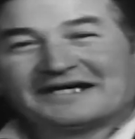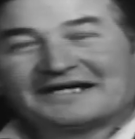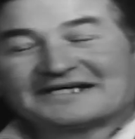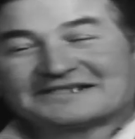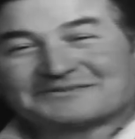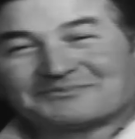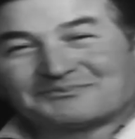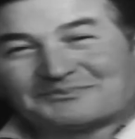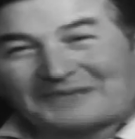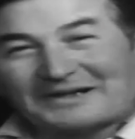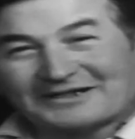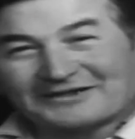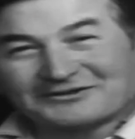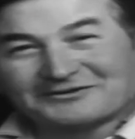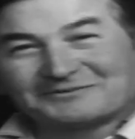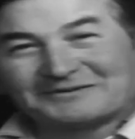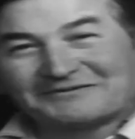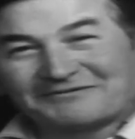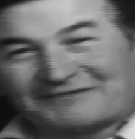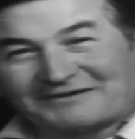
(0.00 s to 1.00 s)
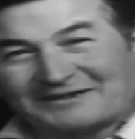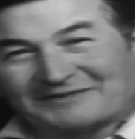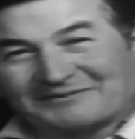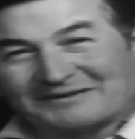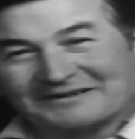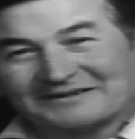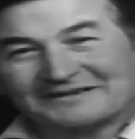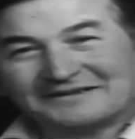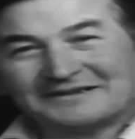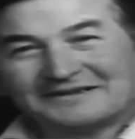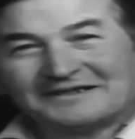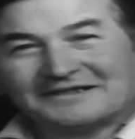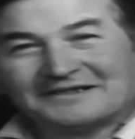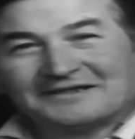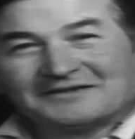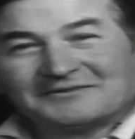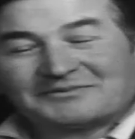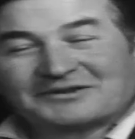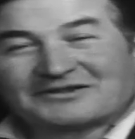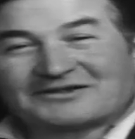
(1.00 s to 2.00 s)
is part of my family.
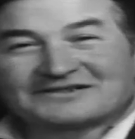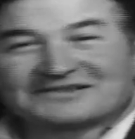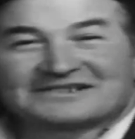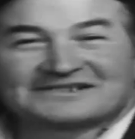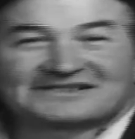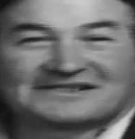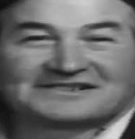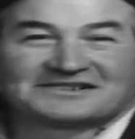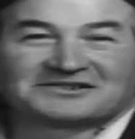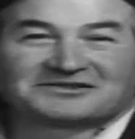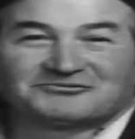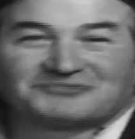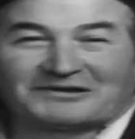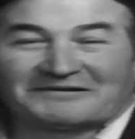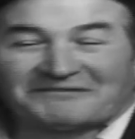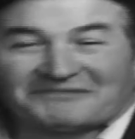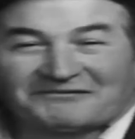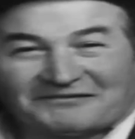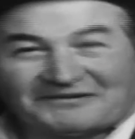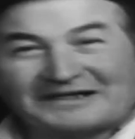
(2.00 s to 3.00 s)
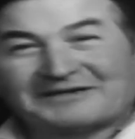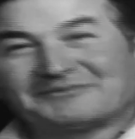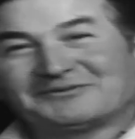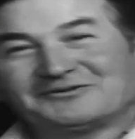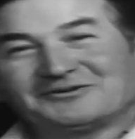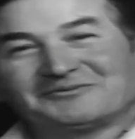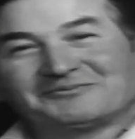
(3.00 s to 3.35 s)
Because this is a one family